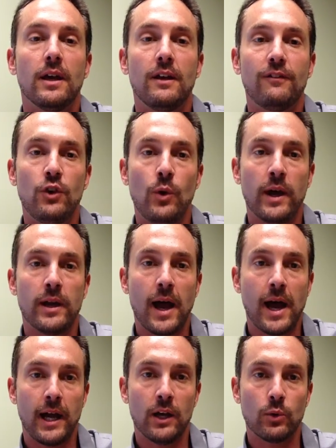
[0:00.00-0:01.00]
if you had
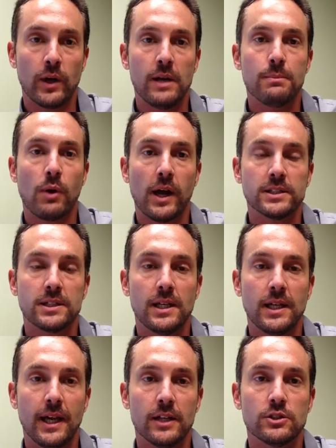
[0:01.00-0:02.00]
high-grade
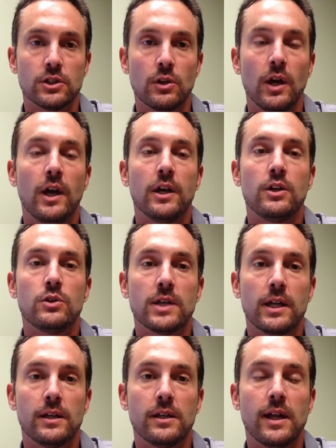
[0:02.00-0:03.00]
prostate cancer, you
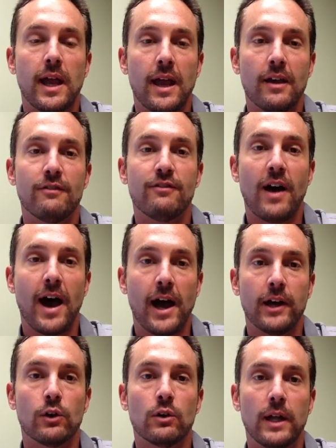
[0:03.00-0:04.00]
tended to have
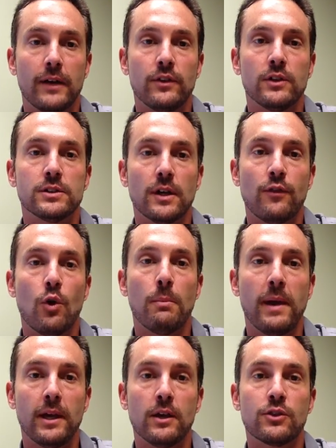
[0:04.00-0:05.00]
higher levels of
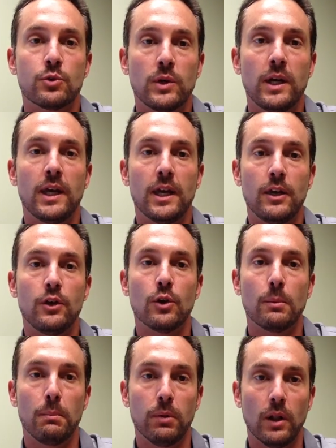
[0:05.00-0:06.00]
omega-3 in
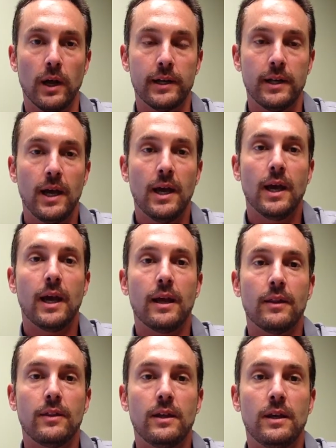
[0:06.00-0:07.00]
your blood,
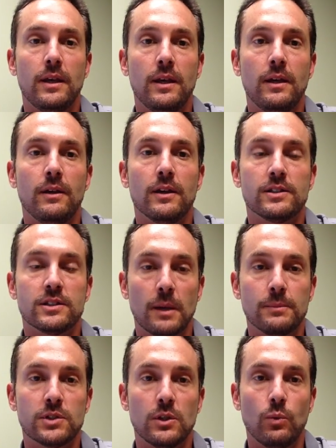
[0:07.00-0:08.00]
and the
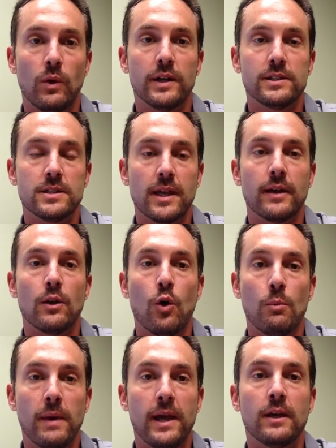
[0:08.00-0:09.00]
assumption was that
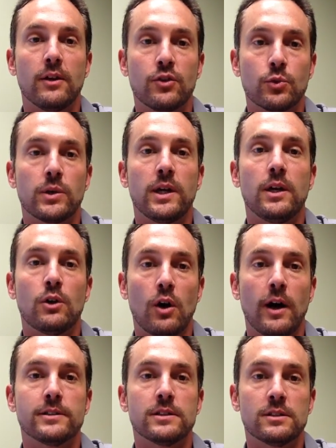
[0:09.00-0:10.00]
omega-3
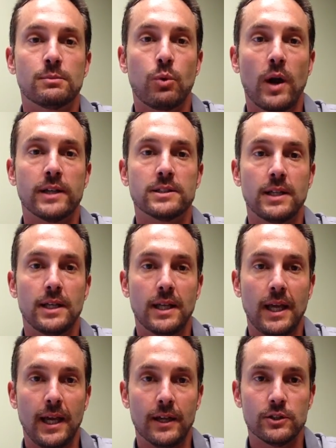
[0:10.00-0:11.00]
causes
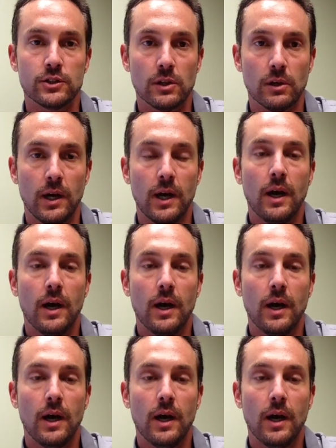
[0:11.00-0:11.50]
prostate cancer.